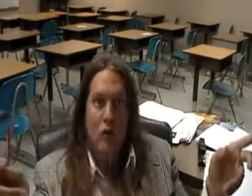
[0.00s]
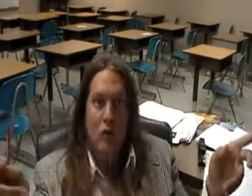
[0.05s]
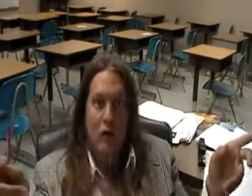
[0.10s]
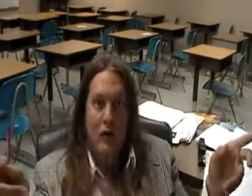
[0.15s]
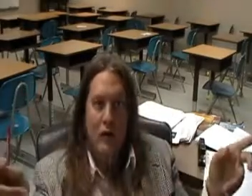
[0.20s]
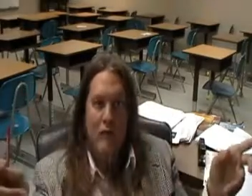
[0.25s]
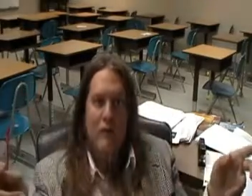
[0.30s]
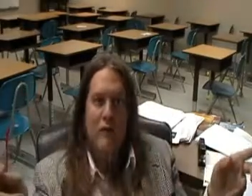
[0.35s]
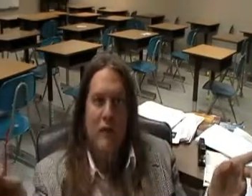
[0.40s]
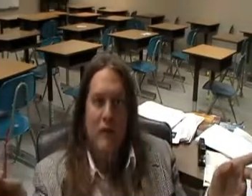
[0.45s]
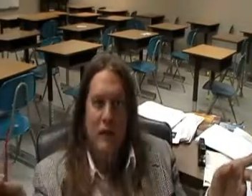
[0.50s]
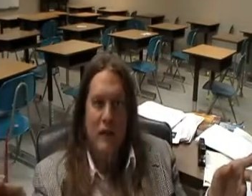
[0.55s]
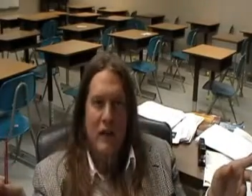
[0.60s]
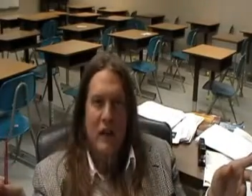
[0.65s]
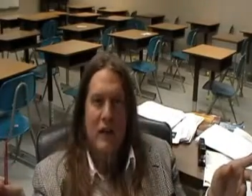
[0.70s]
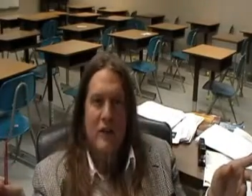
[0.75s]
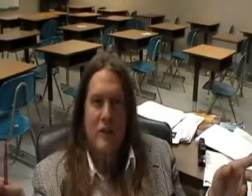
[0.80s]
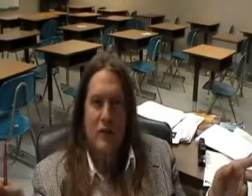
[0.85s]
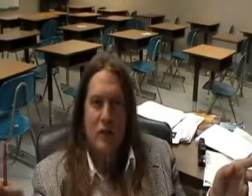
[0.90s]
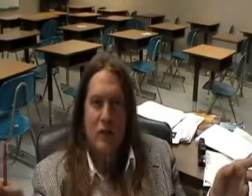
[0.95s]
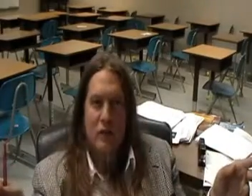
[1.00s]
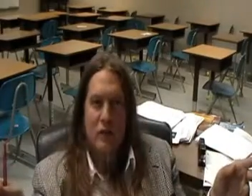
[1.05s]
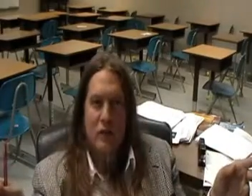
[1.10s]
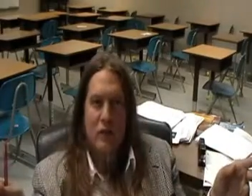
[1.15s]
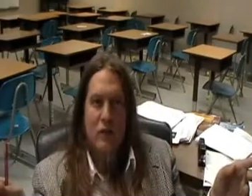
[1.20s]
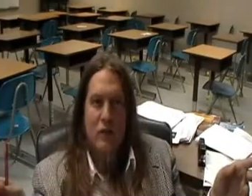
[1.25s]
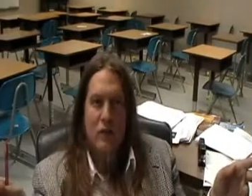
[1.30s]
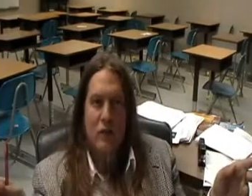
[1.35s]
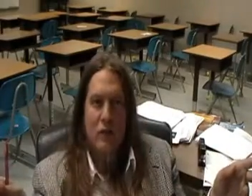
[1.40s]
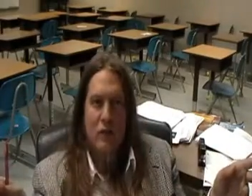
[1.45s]
an infinite nature,
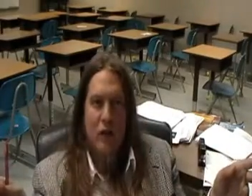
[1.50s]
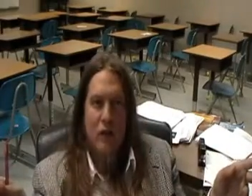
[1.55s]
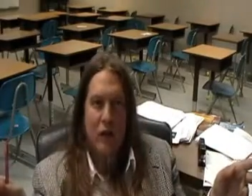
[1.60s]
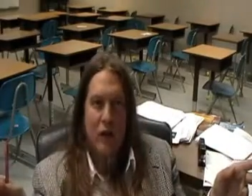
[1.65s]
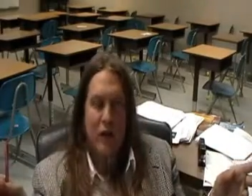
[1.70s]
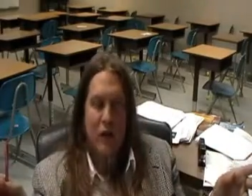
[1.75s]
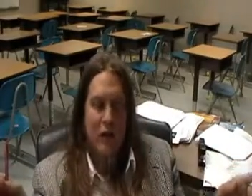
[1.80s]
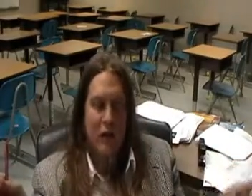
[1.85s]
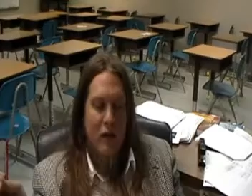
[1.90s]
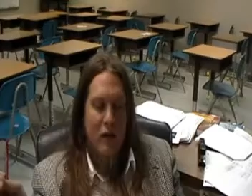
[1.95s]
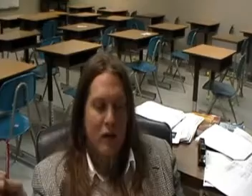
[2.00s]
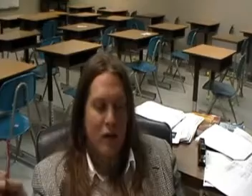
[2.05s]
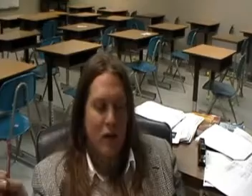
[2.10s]
okay?